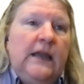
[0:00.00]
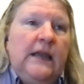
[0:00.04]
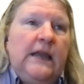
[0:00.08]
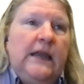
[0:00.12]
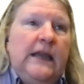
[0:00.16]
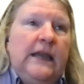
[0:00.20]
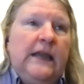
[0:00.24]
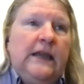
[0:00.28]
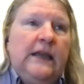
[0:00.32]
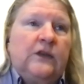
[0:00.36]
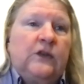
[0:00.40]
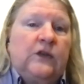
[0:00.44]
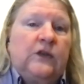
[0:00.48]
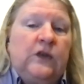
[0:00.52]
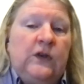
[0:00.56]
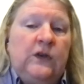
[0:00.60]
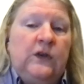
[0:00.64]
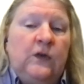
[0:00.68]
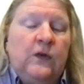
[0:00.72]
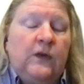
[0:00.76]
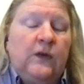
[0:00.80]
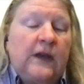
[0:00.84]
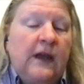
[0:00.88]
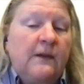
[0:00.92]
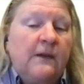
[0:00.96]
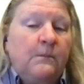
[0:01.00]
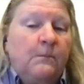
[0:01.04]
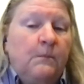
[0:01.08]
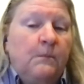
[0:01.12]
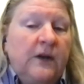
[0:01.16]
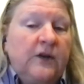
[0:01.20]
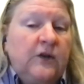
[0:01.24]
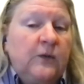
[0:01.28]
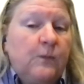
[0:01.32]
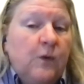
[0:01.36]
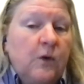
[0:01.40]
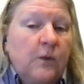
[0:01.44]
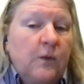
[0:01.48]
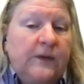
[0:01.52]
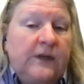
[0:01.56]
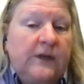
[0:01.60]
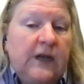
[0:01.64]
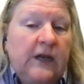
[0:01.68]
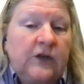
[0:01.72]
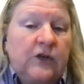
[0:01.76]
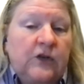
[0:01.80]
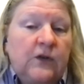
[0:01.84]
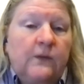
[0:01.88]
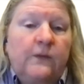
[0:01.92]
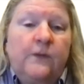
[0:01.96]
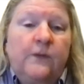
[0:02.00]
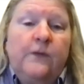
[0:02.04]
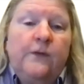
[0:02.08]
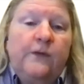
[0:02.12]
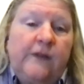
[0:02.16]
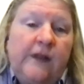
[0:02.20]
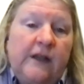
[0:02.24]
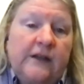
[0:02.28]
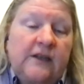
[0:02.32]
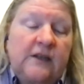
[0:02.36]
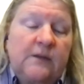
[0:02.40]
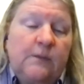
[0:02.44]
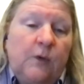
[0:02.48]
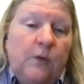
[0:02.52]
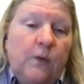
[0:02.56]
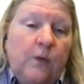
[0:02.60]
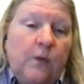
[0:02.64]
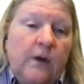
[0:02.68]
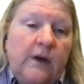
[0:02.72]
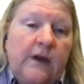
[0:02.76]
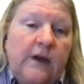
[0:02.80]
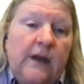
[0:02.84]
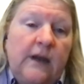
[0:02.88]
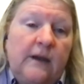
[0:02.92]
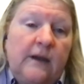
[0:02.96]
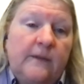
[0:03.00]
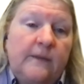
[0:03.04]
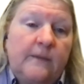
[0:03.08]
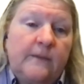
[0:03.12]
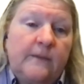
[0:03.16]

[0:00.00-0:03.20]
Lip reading: is you get much more potential for flexible working.